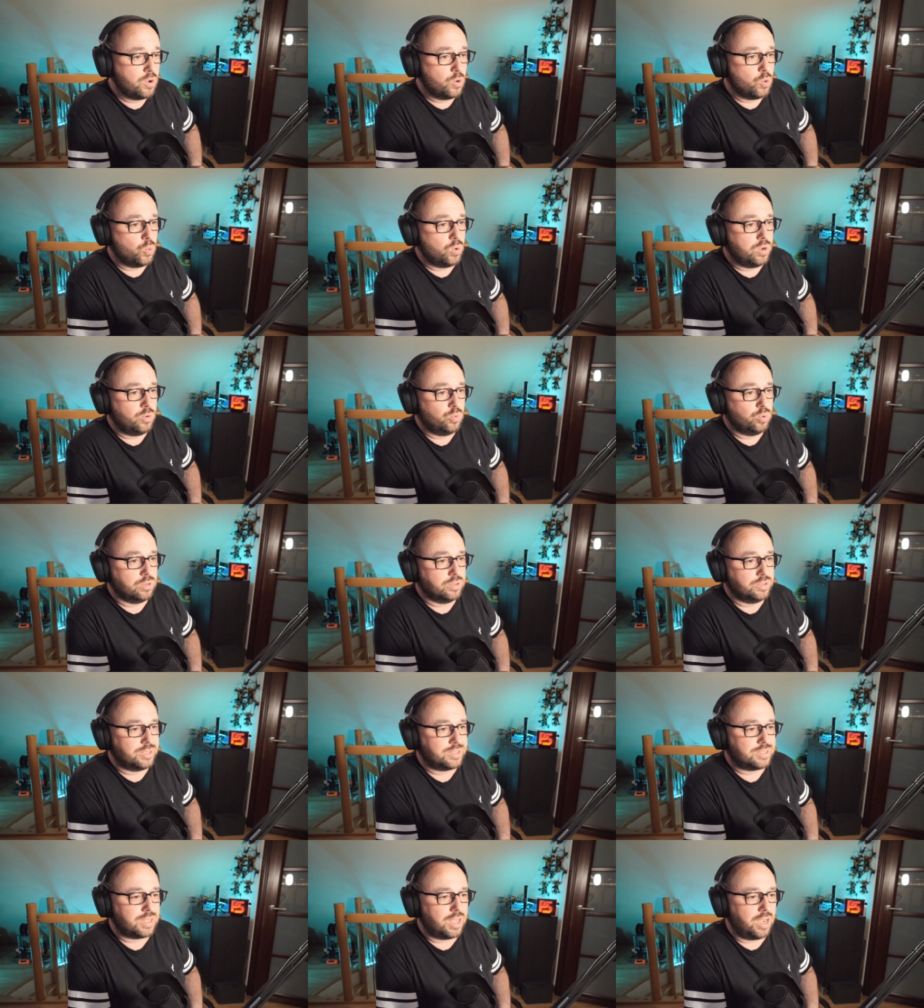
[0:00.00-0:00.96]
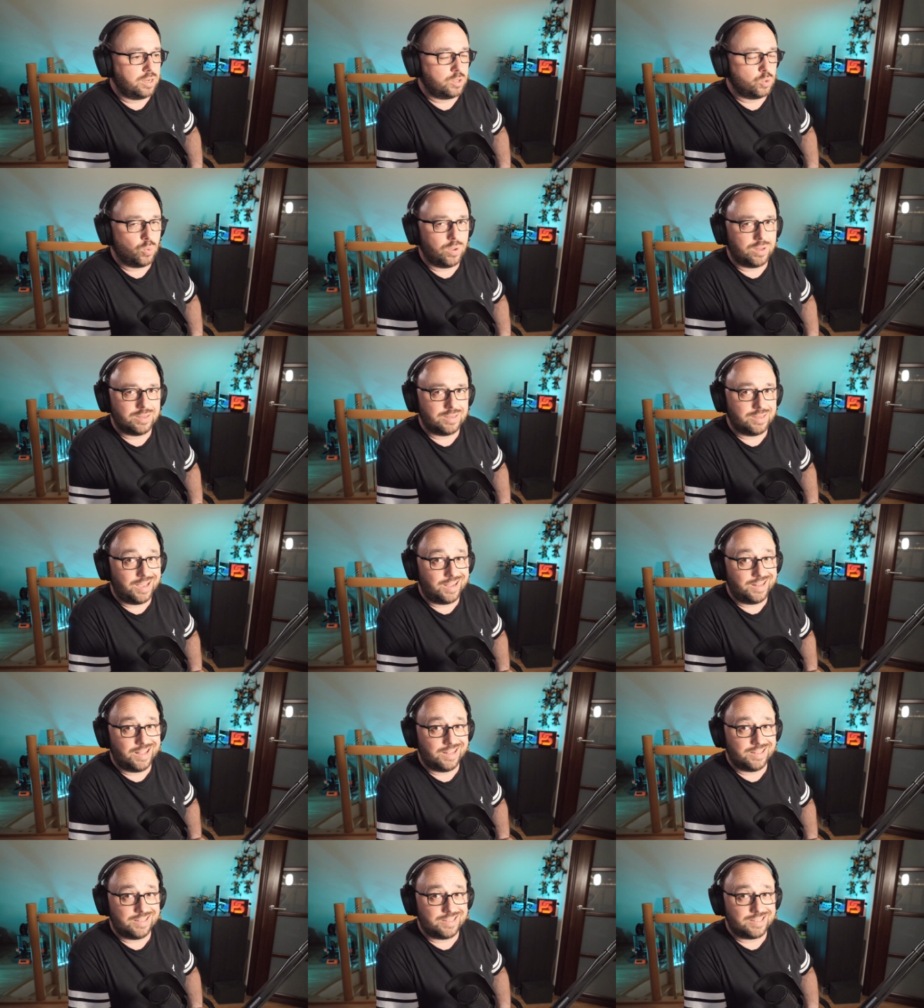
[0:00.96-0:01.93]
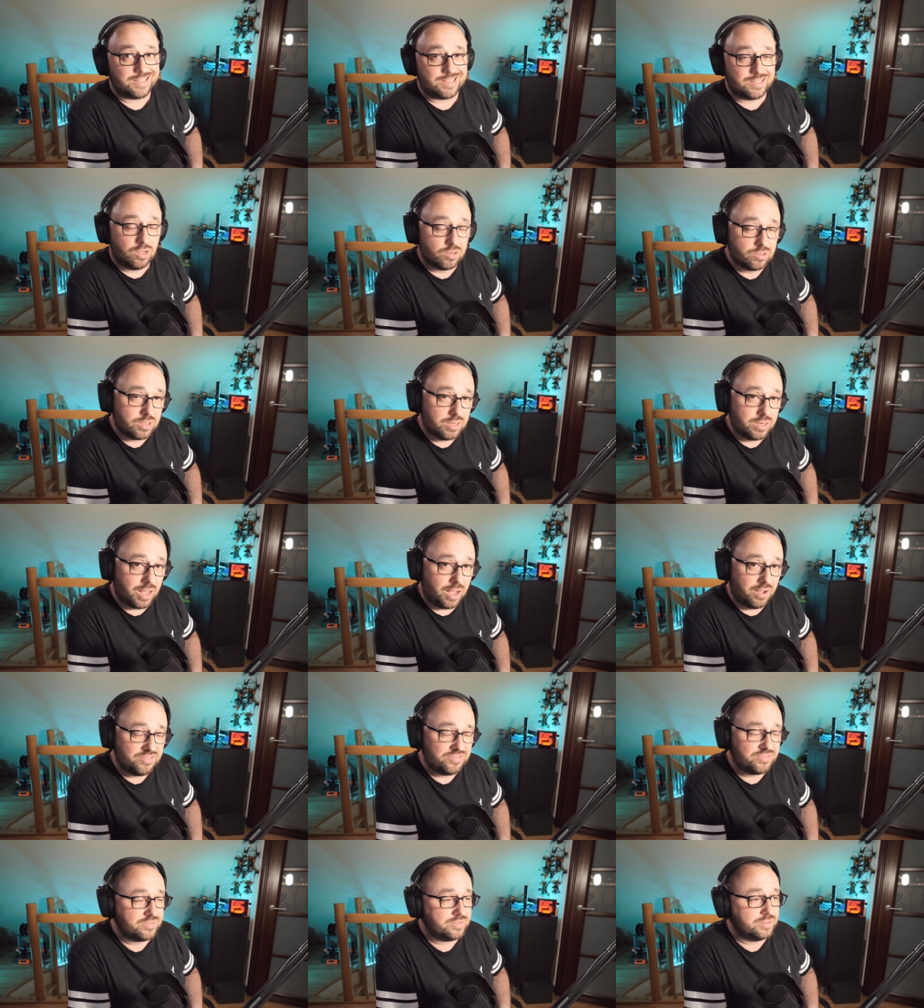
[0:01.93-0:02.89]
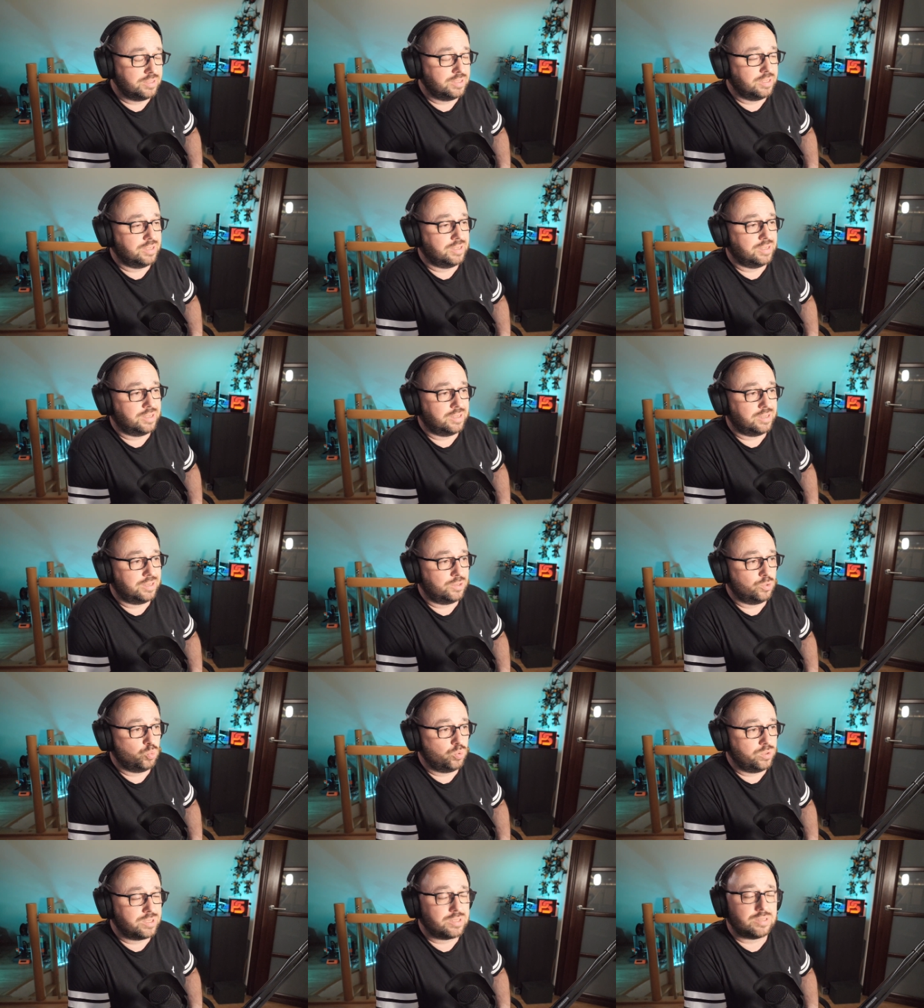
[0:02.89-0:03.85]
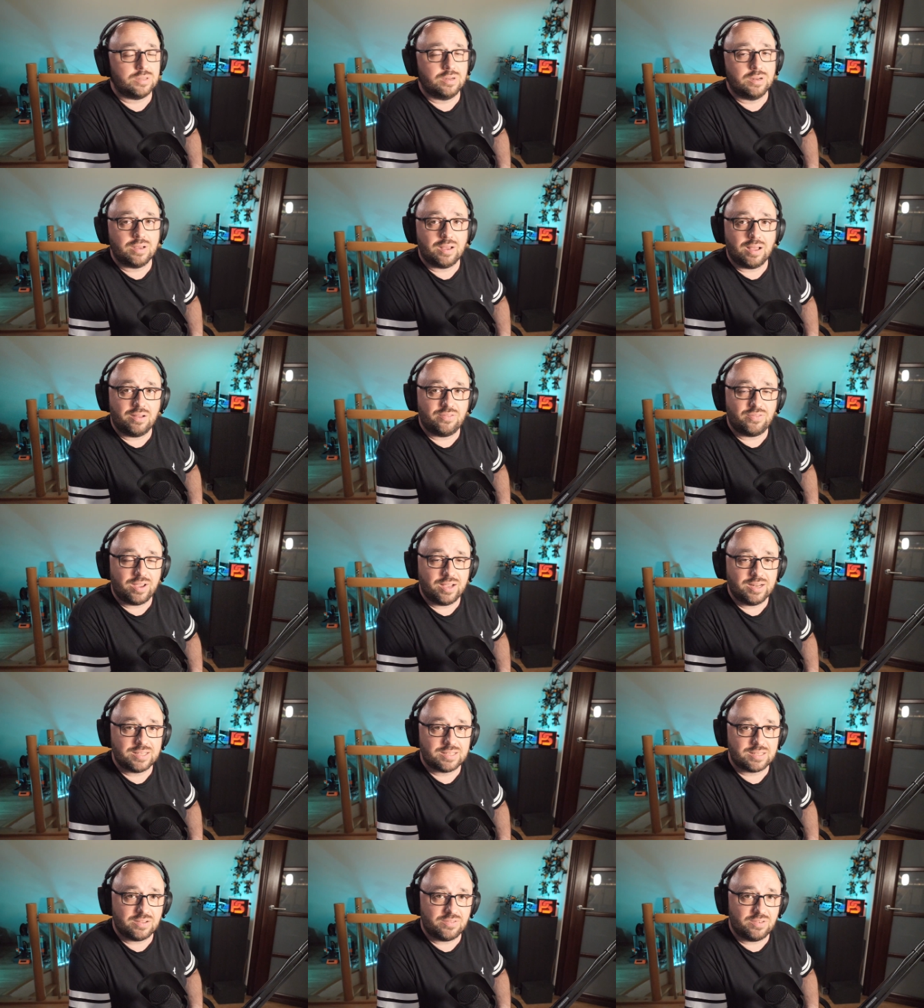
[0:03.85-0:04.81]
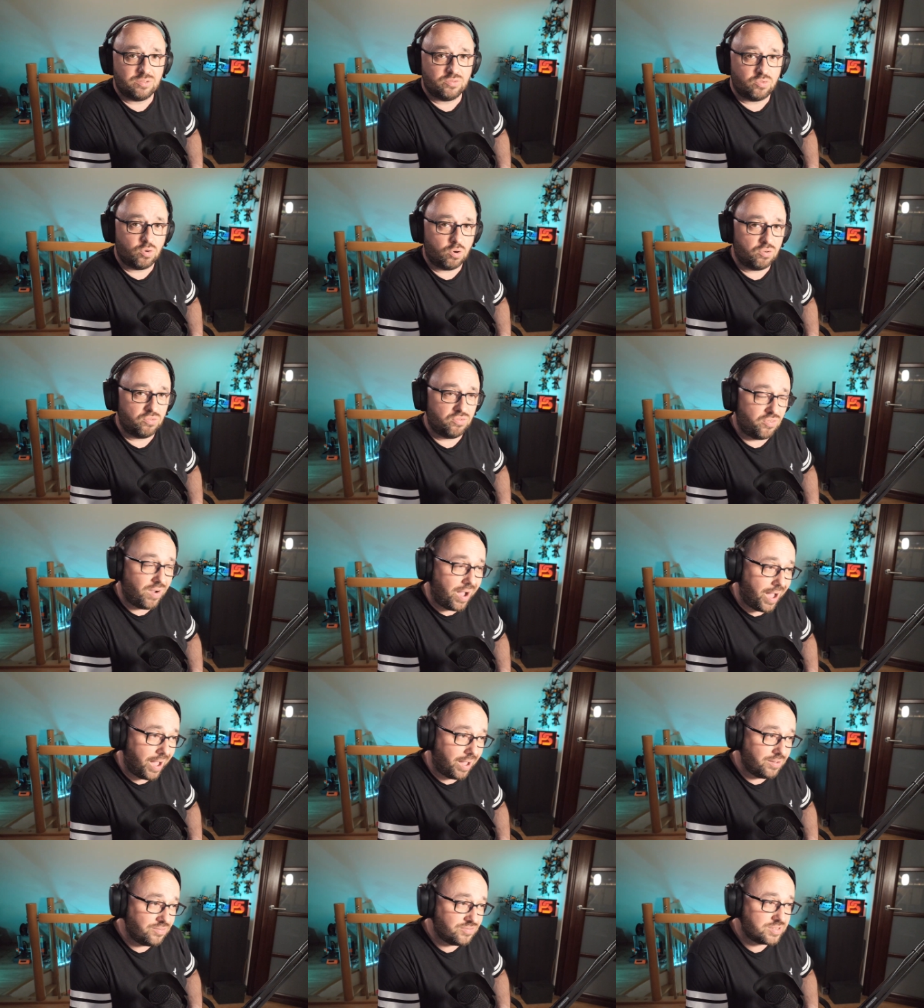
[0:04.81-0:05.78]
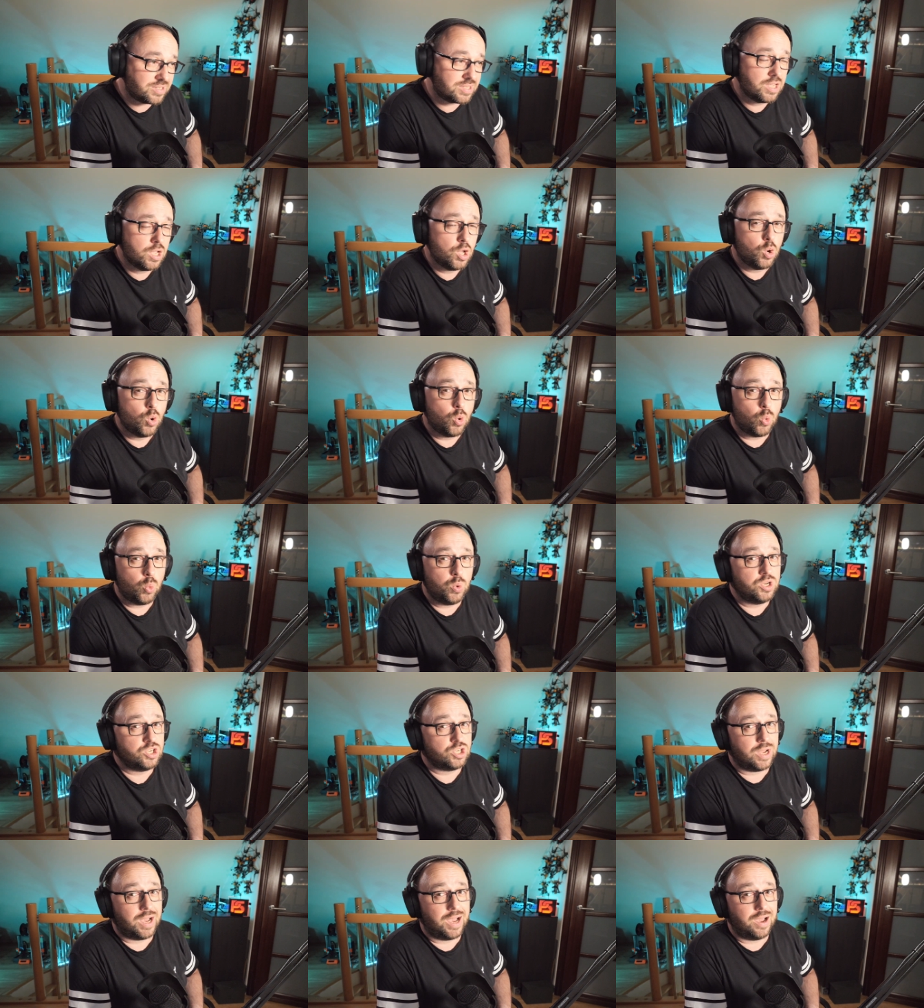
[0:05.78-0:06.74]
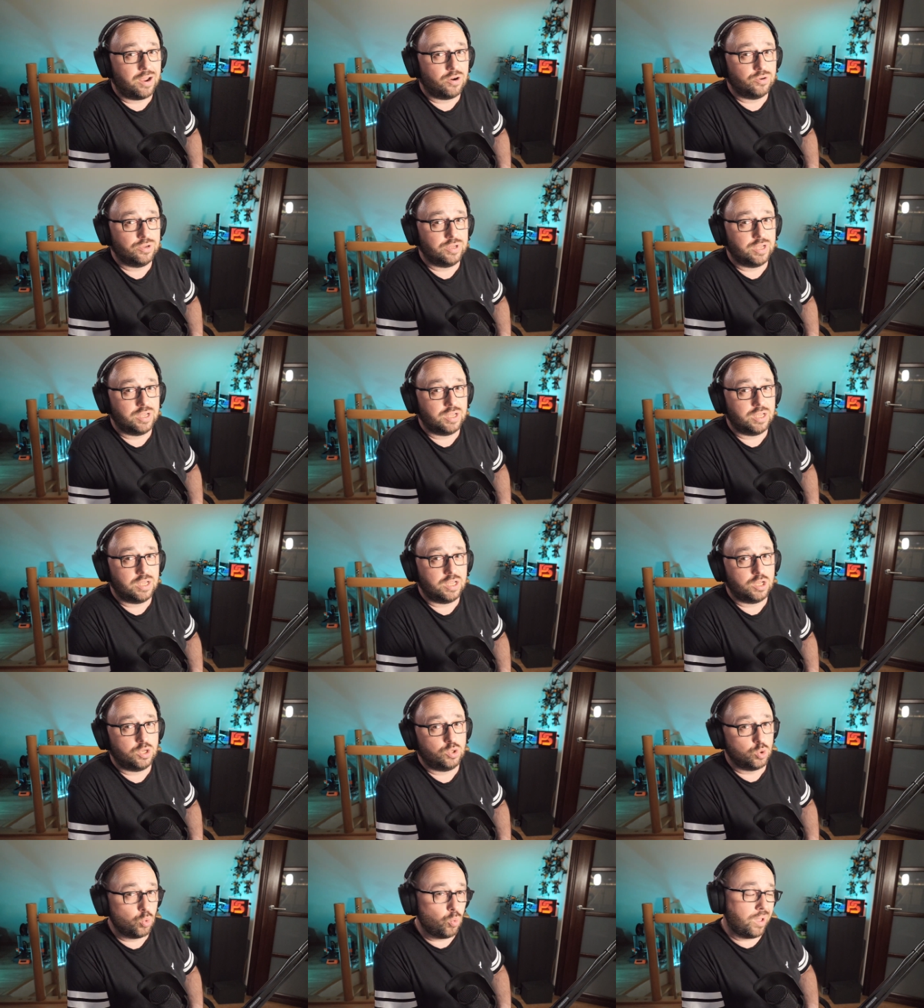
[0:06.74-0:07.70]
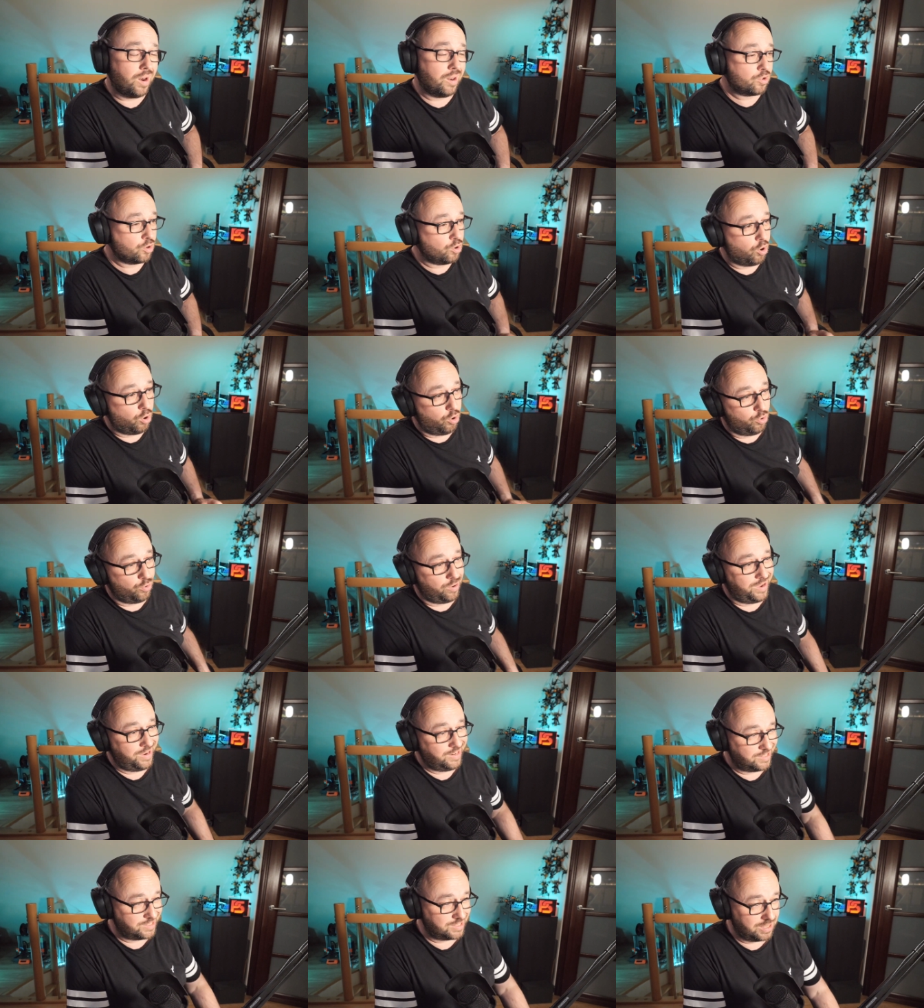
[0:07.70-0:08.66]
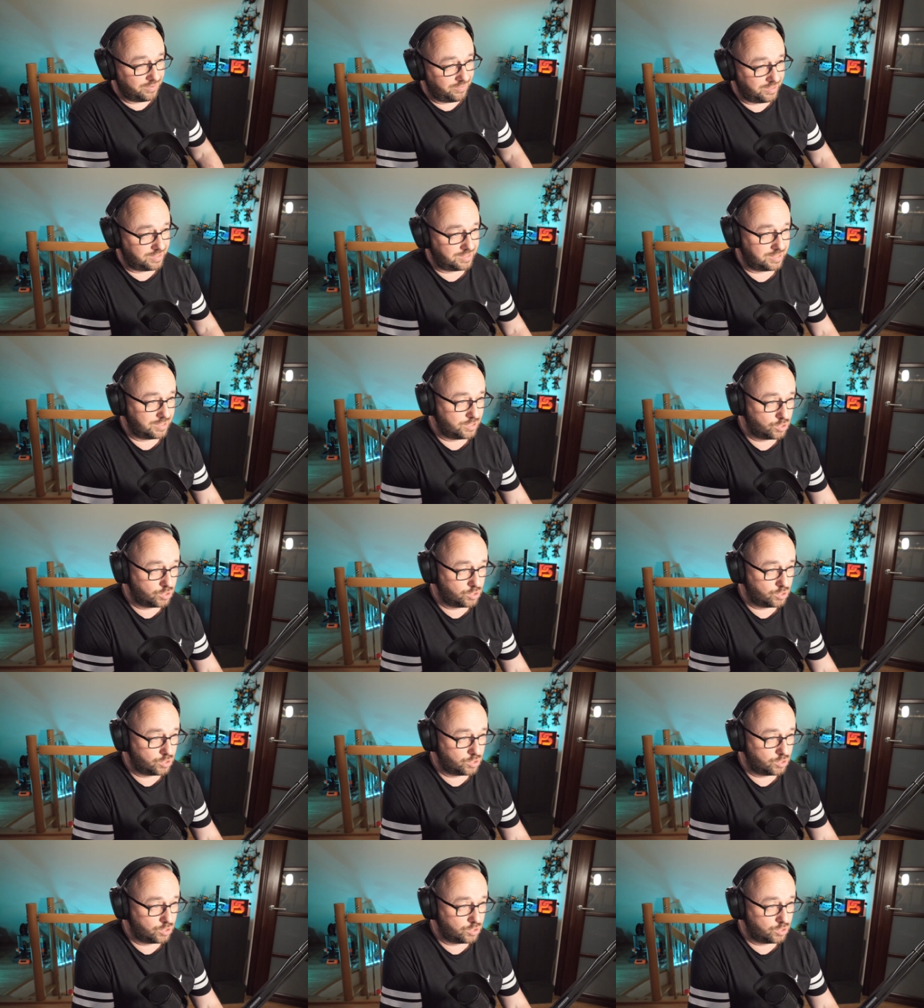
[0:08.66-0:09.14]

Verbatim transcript: we will decide one day that it's not enough, then we still have H745s, which are the dual core H7s?